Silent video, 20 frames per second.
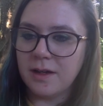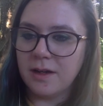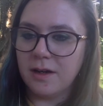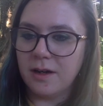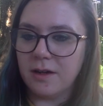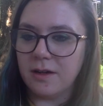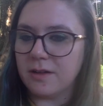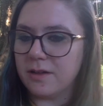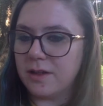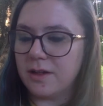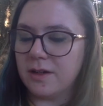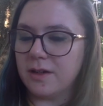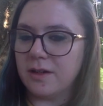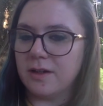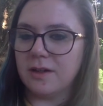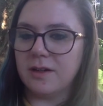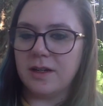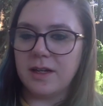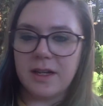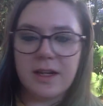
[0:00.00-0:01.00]
Are
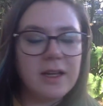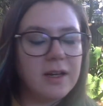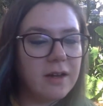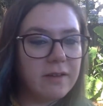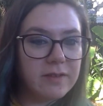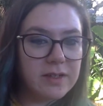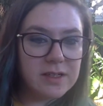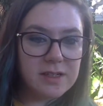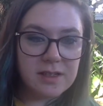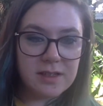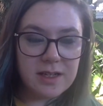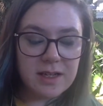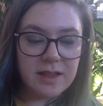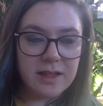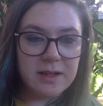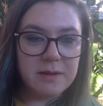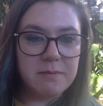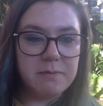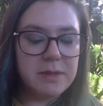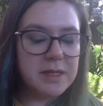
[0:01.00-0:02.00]
there any obviously
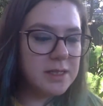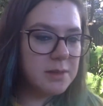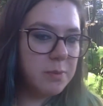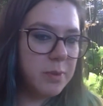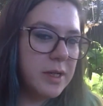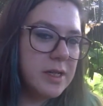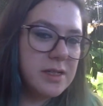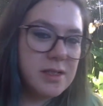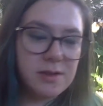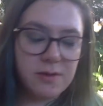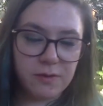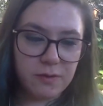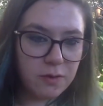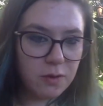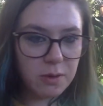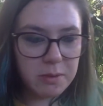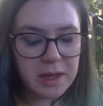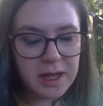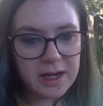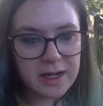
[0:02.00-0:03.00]
like misplaced
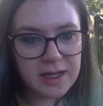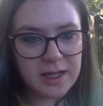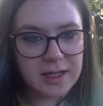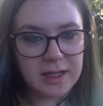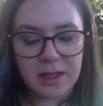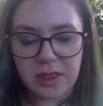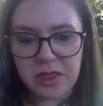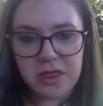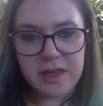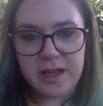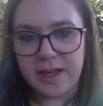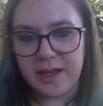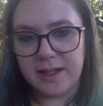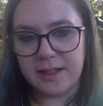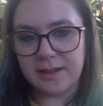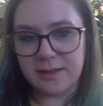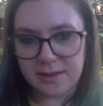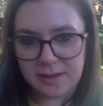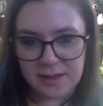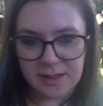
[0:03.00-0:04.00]
formatting
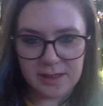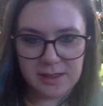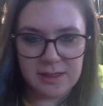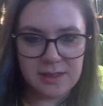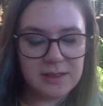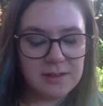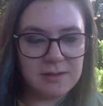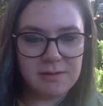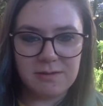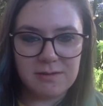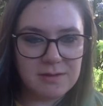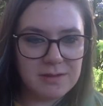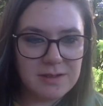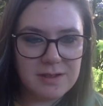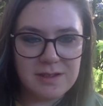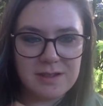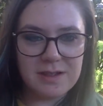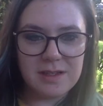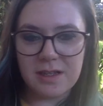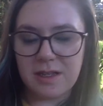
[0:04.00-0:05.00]
things? Like did
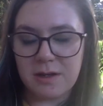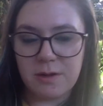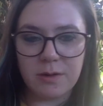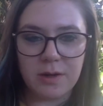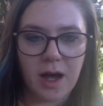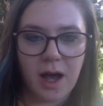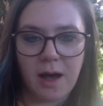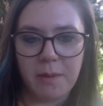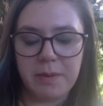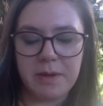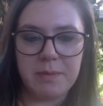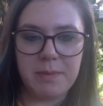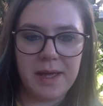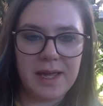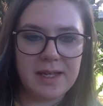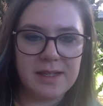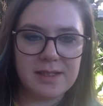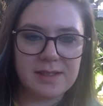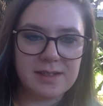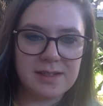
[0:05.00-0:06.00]
you copy
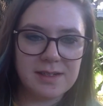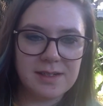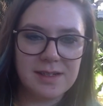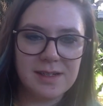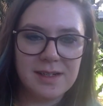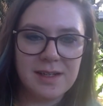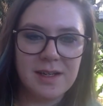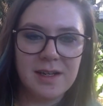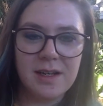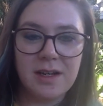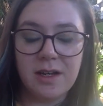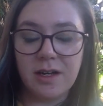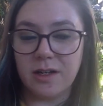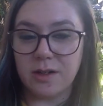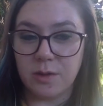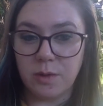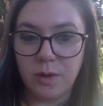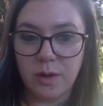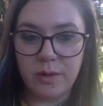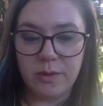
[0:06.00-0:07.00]
paste a
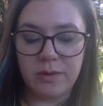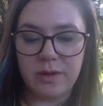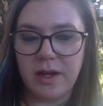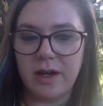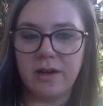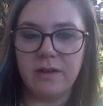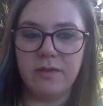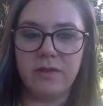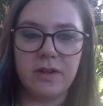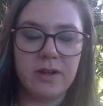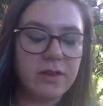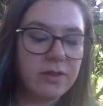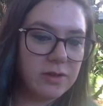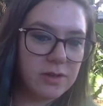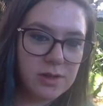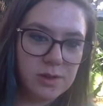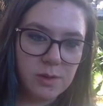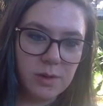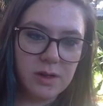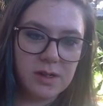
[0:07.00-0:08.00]
quote out of another
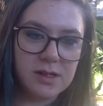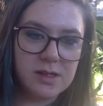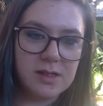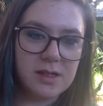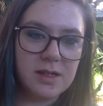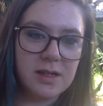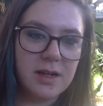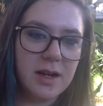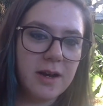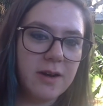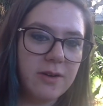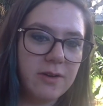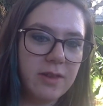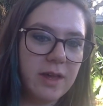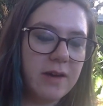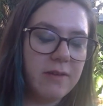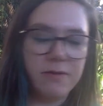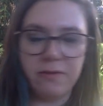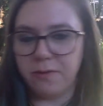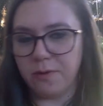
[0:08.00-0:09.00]
source and now
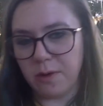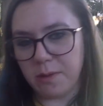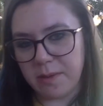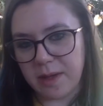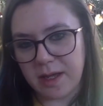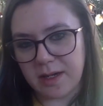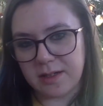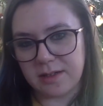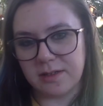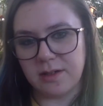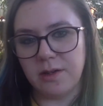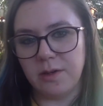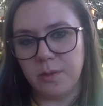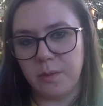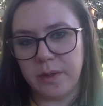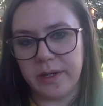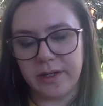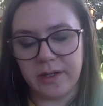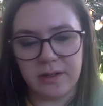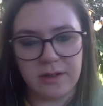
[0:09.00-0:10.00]
that format is all
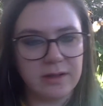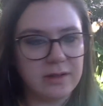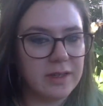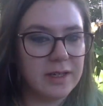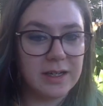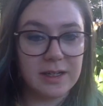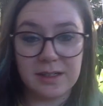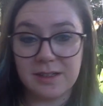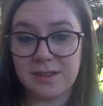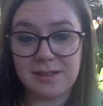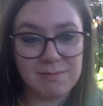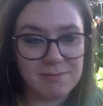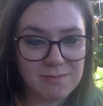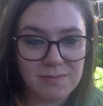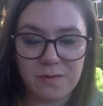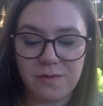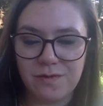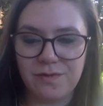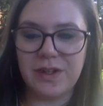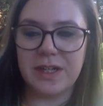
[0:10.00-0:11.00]
weird? Like
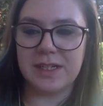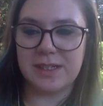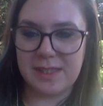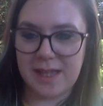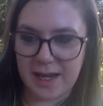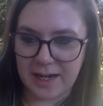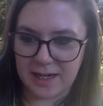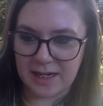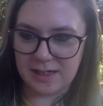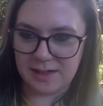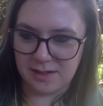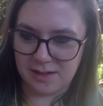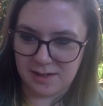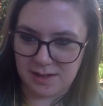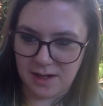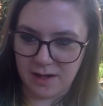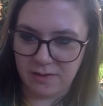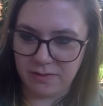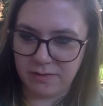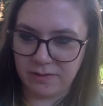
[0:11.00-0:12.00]
fix that kind of
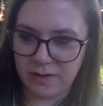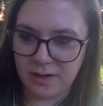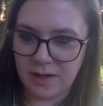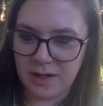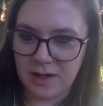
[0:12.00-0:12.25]
stuff.